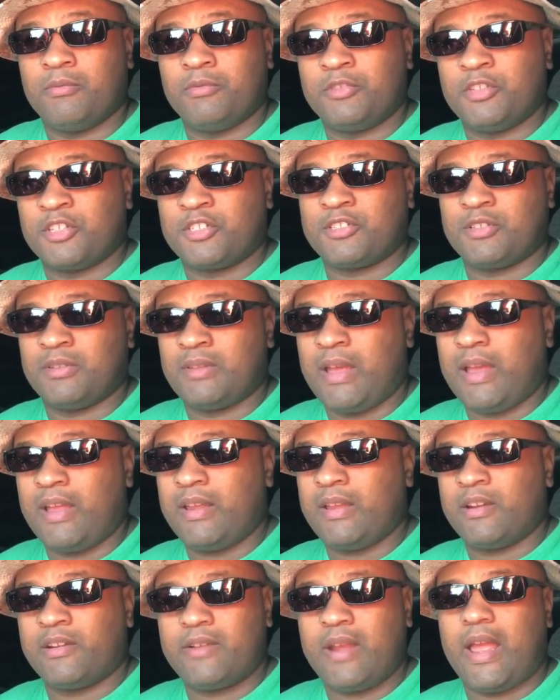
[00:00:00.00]
just
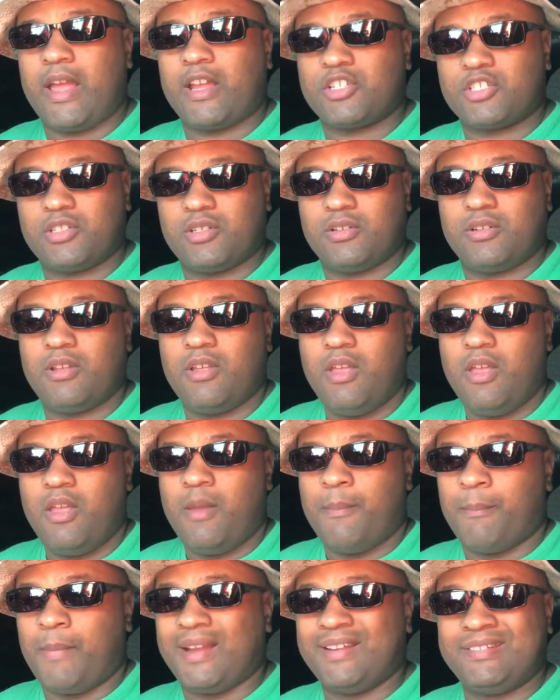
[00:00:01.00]
that interaction,
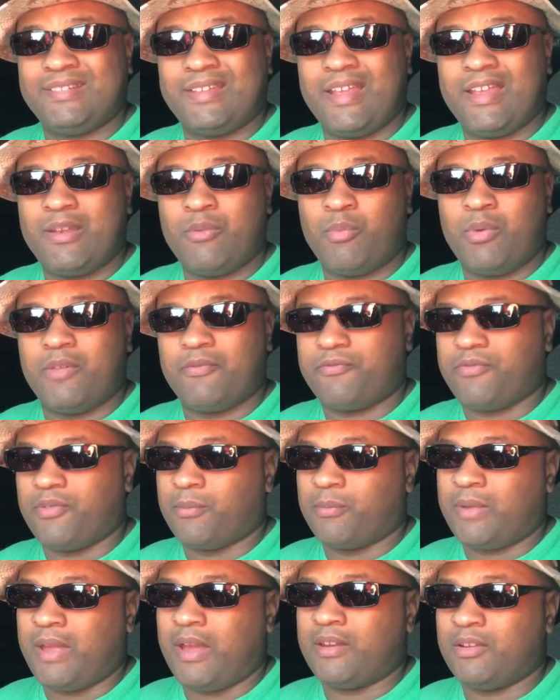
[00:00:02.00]
my day went
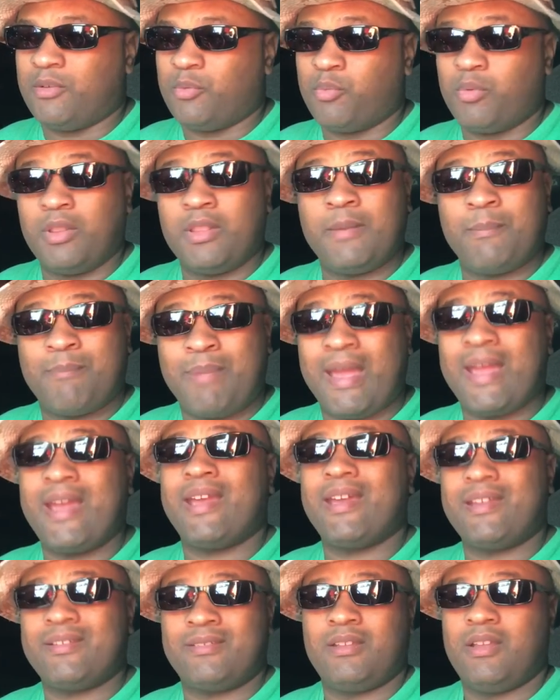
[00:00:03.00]
from kind of really
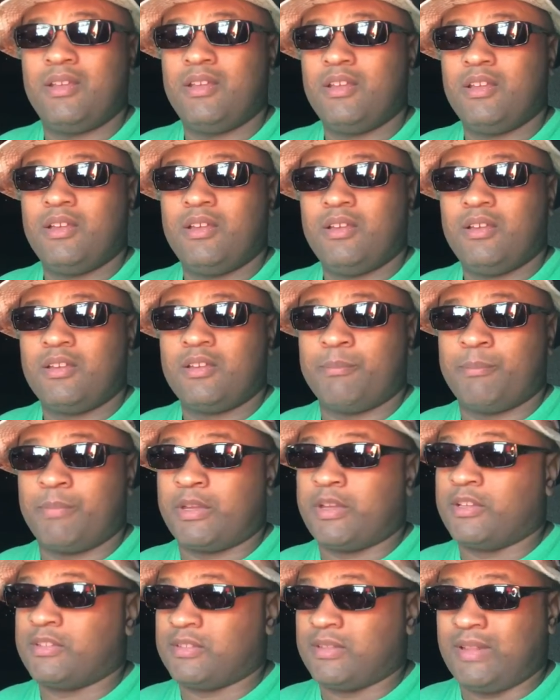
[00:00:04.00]
bad,
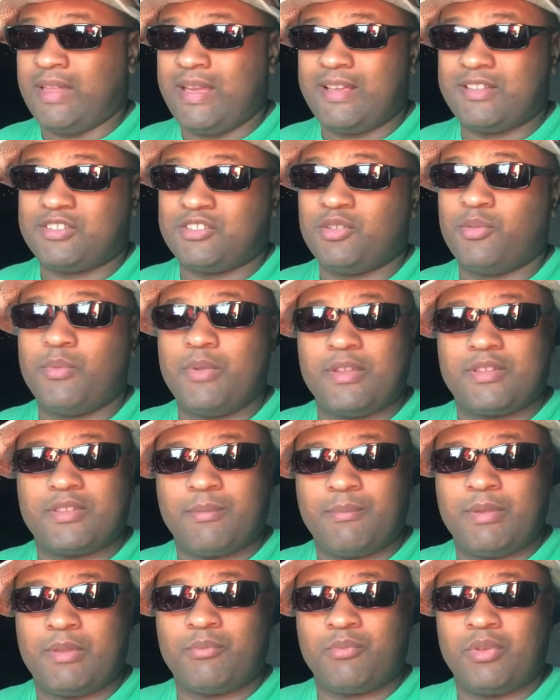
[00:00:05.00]
because the last 2 weeks
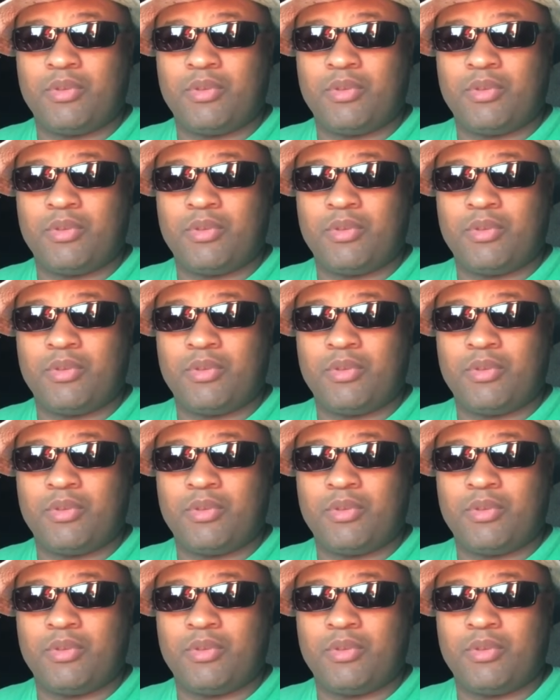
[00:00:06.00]
have been